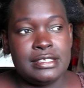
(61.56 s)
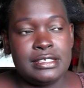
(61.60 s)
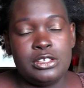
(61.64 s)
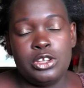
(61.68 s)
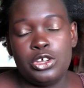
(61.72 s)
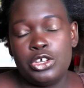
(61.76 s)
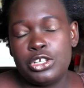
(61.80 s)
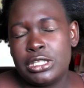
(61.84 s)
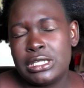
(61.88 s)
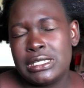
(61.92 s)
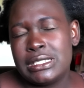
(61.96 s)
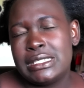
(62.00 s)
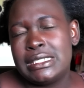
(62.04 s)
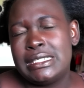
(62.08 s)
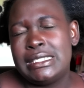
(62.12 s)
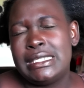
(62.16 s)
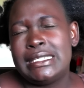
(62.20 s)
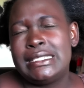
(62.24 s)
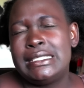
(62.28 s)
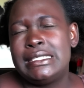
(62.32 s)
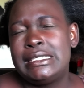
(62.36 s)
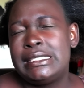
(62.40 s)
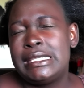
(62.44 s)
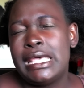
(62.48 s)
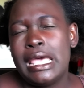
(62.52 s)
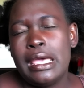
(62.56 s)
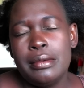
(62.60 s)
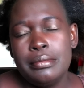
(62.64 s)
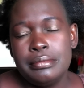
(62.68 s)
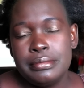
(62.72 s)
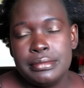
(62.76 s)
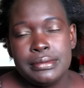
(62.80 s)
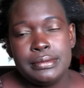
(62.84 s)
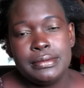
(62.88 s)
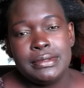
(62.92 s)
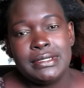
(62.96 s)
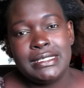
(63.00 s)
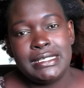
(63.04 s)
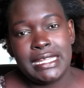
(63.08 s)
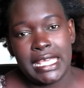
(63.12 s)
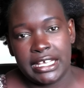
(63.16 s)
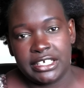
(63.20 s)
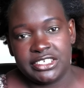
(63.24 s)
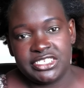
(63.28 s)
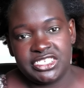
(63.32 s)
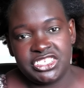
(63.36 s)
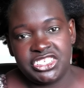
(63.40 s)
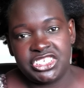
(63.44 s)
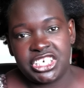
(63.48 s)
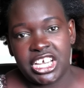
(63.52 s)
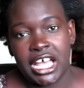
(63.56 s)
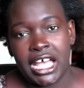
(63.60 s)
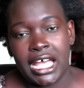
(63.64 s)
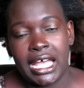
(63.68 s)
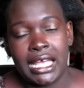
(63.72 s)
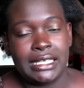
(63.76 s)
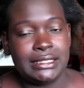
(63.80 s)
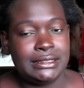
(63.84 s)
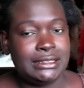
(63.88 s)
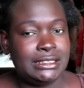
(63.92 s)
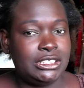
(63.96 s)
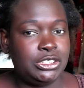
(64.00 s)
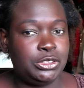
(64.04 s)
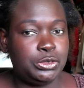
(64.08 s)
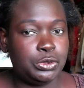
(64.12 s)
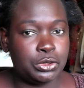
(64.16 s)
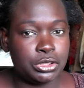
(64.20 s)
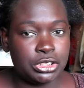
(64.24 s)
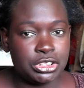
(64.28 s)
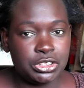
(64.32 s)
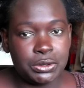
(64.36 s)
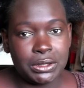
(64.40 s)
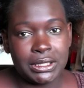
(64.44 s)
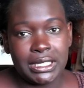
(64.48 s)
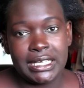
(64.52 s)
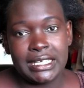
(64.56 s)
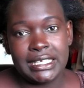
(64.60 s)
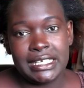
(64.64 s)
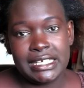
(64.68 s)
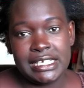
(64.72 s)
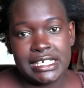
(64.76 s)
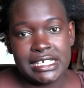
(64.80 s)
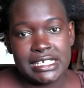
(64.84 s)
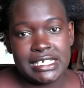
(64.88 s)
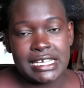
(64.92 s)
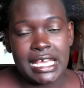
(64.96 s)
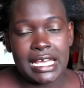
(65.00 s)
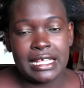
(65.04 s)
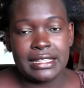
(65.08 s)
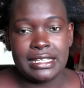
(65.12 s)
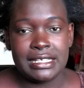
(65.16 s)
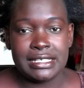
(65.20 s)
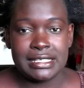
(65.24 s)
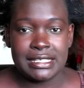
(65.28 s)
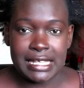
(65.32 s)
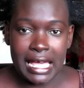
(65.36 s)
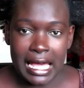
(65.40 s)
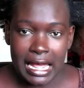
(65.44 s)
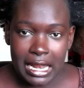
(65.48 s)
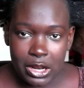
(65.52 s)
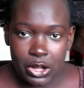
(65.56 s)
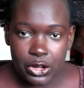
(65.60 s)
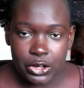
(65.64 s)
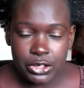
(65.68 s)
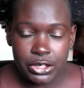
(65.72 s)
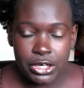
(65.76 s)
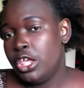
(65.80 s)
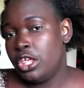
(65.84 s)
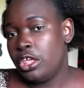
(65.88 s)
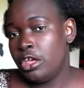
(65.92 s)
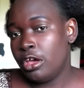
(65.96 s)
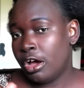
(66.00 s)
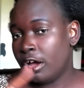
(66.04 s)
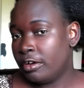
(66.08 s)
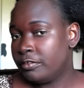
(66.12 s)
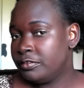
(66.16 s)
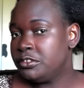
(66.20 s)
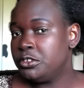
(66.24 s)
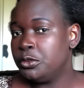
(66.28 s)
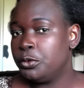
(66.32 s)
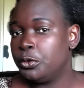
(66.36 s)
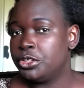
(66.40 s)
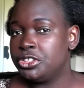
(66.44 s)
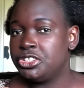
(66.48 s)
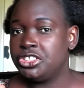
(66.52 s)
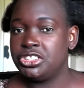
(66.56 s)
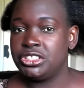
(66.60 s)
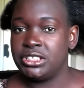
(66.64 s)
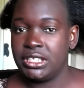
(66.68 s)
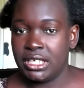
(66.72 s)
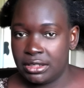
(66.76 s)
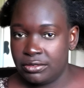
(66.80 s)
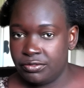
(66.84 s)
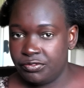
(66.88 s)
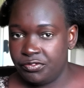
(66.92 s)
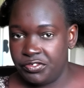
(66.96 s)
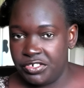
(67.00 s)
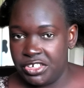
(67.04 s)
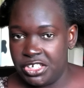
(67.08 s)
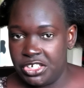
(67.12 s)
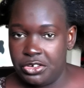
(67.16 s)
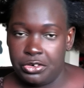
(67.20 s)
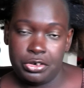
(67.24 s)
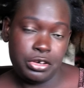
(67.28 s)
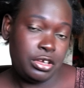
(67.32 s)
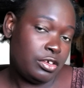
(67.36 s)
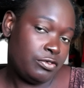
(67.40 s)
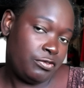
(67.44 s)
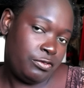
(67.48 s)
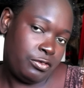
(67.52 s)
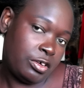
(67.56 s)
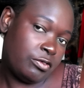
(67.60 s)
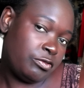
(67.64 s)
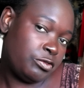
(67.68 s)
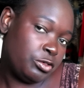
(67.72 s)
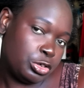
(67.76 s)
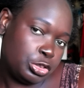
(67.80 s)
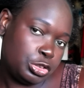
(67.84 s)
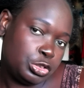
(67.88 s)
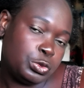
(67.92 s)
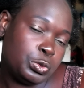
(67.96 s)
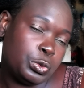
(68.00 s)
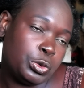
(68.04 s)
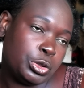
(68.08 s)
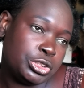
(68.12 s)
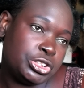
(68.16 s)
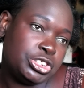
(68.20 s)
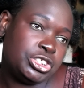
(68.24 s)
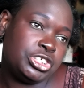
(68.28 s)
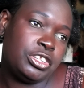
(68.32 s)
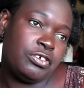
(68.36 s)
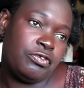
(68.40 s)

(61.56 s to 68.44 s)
not the same texture as it was when I did it at the salon. You have to watch that video if you have not watched the